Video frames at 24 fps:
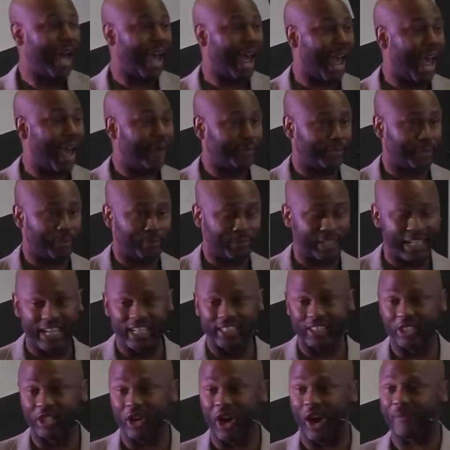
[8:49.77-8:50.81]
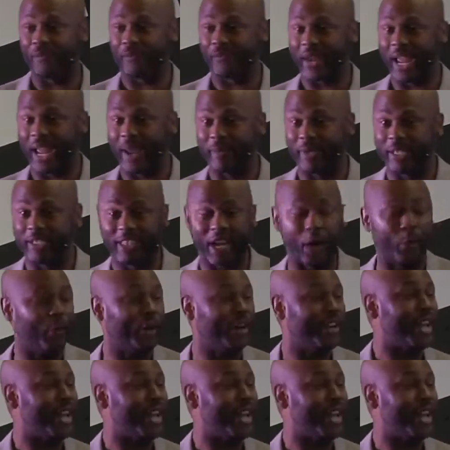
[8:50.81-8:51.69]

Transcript: have some things in our family that we're